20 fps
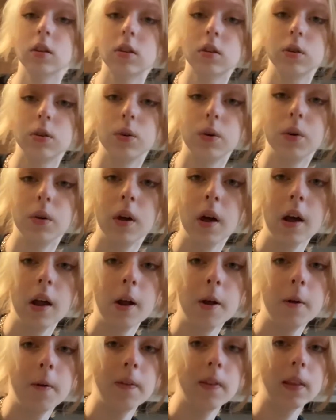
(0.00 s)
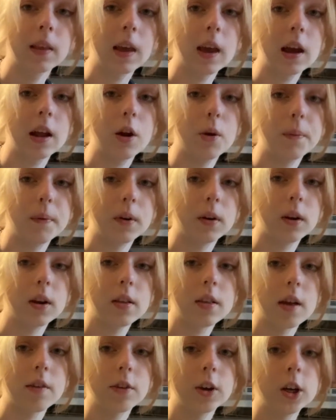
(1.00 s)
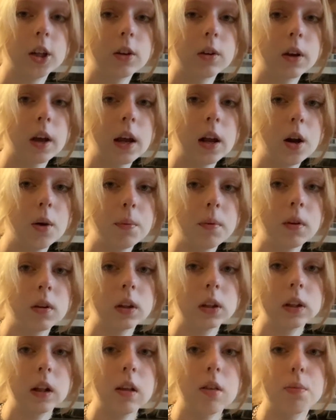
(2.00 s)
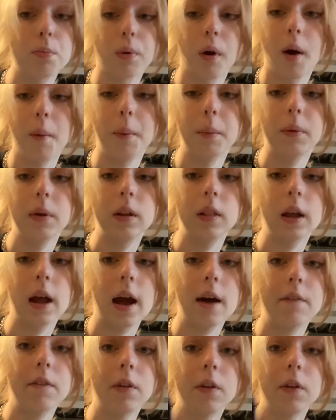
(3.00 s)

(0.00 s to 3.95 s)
cool. Can opener. Is every other can opener like this? Probably. They have a